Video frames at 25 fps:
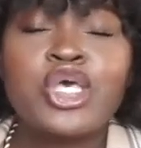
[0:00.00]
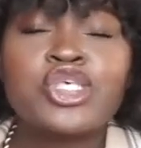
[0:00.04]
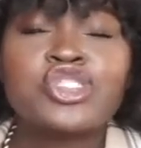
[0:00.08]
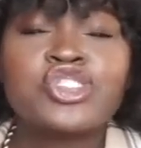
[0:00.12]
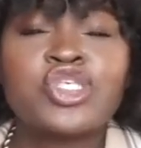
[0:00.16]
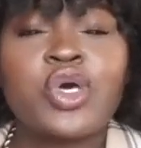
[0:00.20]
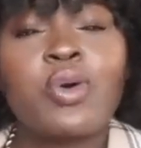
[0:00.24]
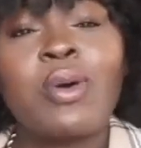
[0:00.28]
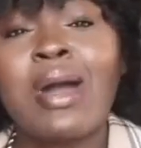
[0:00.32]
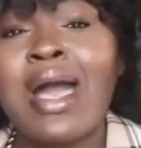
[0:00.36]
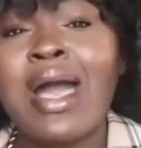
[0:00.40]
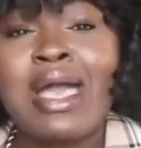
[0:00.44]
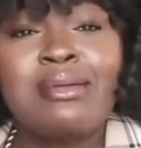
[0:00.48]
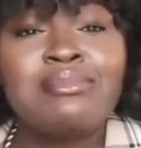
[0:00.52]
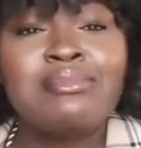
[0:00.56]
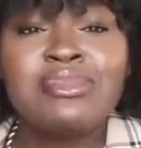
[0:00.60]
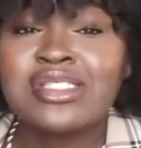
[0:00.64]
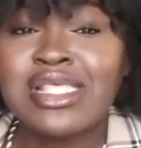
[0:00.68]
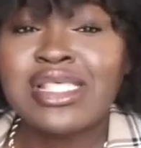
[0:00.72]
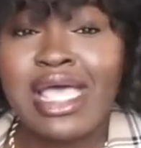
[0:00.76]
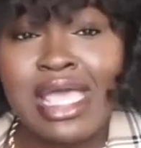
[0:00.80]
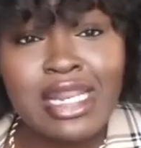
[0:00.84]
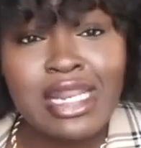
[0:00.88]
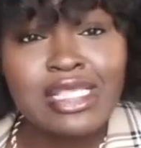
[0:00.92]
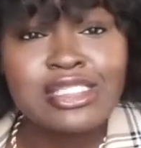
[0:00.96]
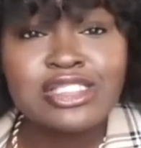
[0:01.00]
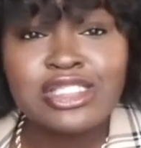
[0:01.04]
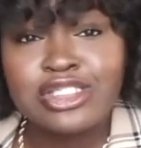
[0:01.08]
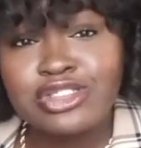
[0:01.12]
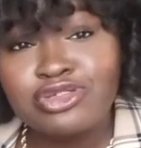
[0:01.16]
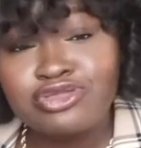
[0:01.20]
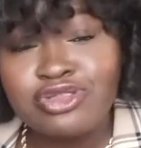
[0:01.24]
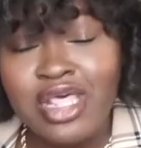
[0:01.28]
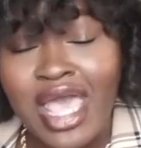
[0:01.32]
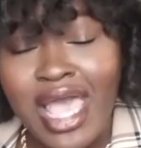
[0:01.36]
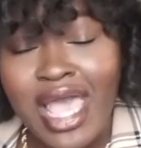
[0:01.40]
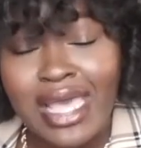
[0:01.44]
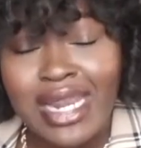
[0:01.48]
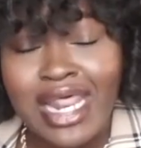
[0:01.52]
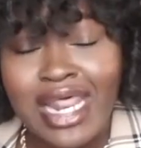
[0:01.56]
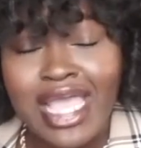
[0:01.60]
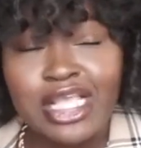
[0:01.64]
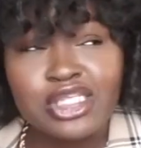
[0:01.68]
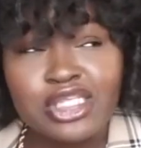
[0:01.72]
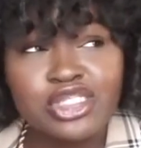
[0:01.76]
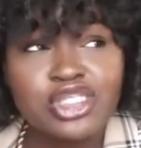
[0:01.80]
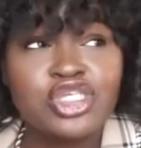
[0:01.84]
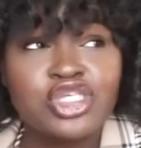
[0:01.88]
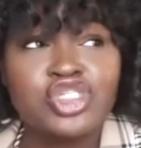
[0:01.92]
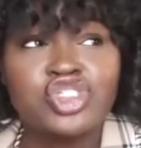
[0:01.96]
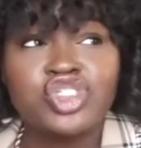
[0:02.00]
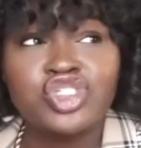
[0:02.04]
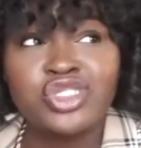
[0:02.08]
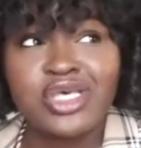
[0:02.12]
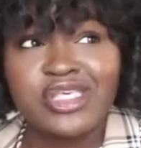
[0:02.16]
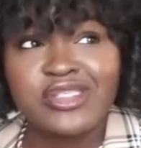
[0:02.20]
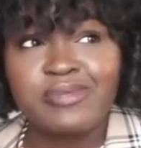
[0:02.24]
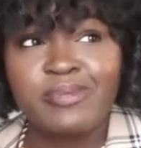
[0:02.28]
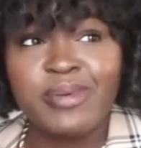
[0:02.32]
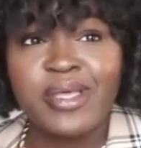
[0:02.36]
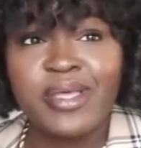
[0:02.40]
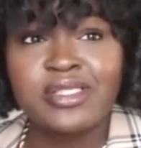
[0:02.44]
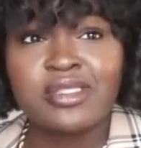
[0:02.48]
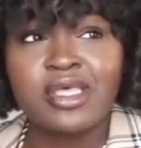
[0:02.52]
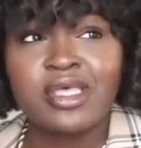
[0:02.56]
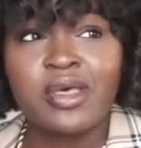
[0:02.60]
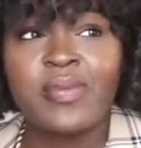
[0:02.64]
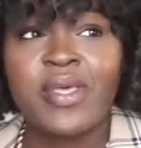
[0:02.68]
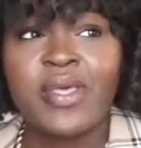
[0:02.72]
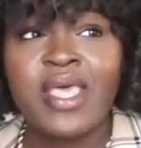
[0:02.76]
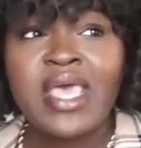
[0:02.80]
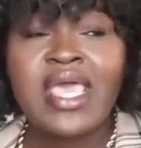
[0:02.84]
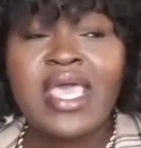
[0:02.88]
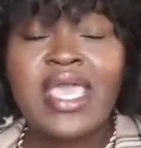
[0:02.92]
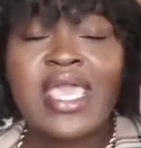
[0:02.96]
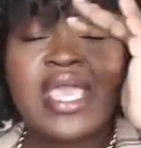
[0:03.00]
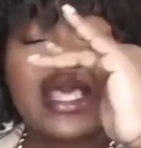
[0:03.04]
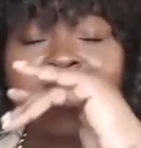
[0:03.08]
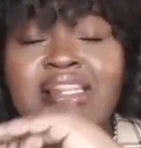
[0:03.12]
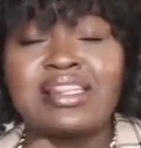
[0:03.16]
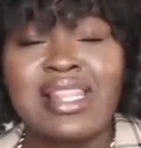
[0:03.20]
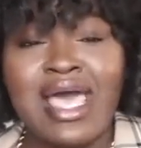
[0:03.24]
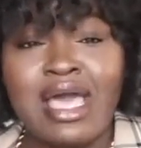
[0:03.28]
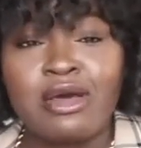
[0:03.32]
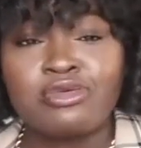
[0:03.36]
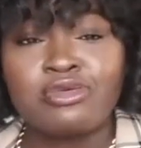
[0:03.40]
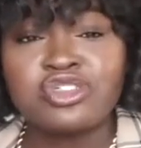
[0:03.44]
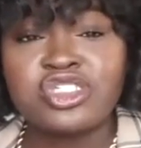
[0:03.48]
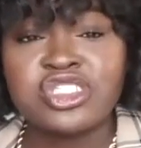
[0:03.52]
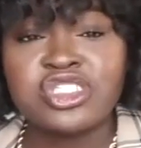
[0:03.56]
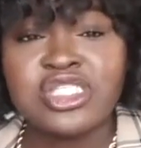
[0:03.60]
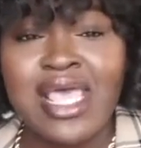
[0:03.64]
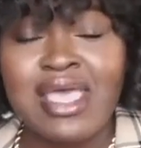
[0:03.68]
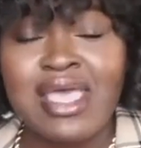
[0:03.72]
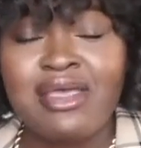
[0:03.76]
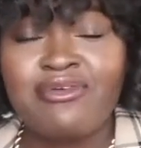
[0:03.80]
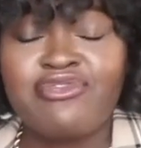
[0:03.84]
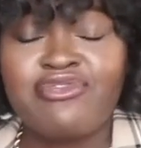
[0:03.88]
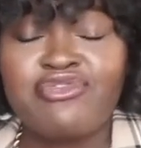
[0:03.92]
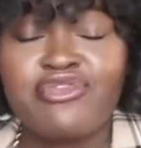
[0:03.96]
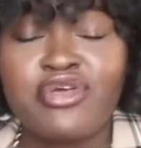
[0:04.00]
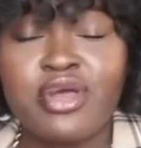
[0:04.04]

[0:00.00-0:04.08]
So I'm deciding to do that. I actually just picked up a lounge set